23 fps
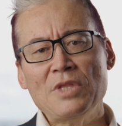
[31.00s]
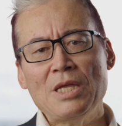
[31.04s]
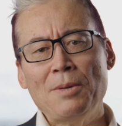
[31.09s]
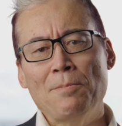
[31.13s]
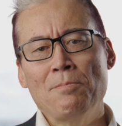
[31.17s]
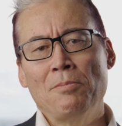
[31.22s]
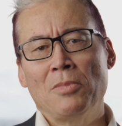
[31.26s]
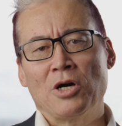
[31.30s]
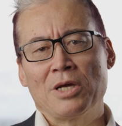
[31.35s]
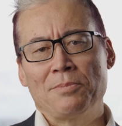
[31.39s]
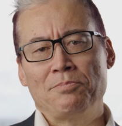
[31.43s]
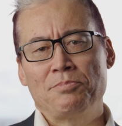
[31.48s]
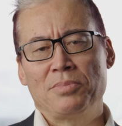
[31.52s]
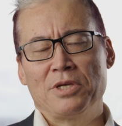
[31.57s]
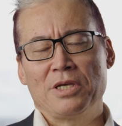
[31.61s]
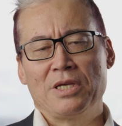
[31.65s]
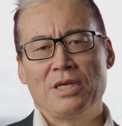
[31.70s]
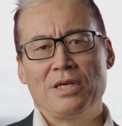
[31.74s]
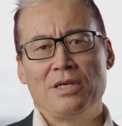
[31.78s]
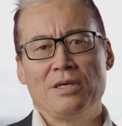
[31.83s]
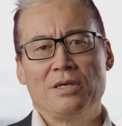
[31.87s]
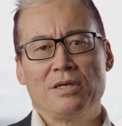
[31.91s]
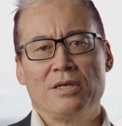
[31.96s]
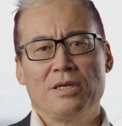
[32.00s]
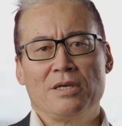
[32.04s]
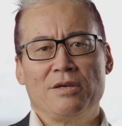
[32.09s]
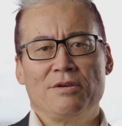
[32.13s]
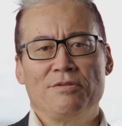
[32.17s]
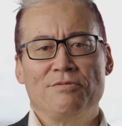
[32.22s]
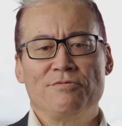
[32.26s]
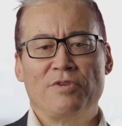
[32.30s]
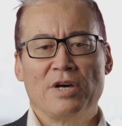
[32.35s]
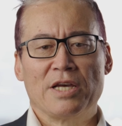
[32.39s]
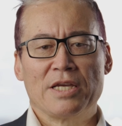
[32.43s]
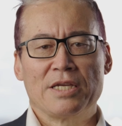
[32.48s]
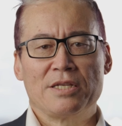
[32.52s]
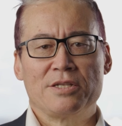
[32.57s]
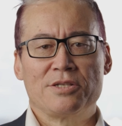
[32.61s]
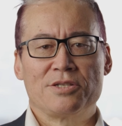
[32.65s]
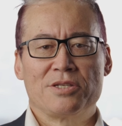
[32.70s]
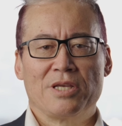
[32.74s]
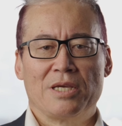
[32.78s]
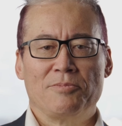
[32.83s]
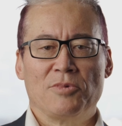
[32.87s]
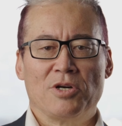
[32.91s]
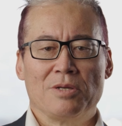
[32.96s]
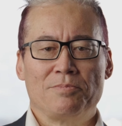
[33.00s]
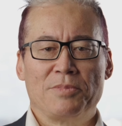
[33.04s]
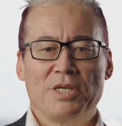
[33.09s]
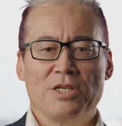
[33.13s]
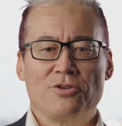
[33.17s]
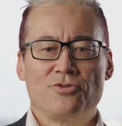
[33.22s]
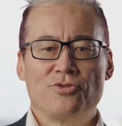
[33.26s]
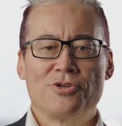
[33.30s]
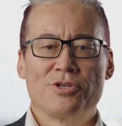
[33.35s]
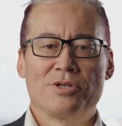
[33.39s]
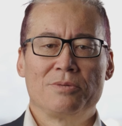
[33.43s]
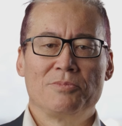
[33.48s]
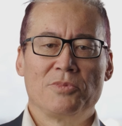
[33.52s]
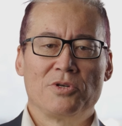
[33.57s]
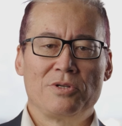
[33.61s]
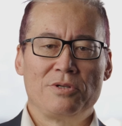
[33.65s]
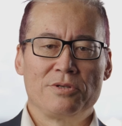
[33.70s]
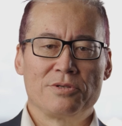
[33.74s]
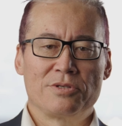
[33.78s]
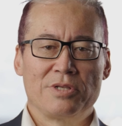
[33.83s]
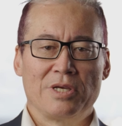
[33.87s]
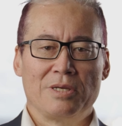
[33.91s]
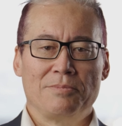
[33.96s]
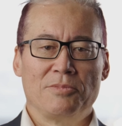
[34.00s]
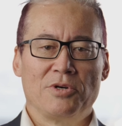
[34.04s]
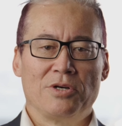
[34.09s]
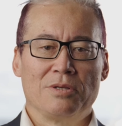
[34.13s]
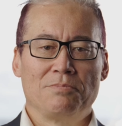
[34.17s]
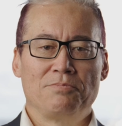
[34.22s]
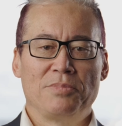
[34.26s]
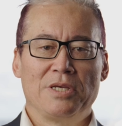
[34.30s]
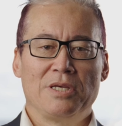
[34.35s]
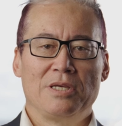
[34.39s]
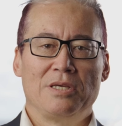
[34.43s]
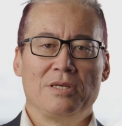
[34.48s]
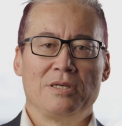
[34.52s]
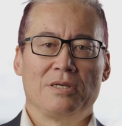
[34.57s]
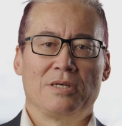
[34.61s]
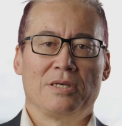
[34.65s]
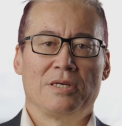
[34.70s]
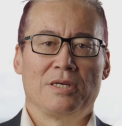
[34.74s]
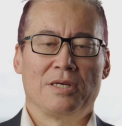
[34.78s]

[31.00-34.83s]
might be veins, they might be intrusion models, they might be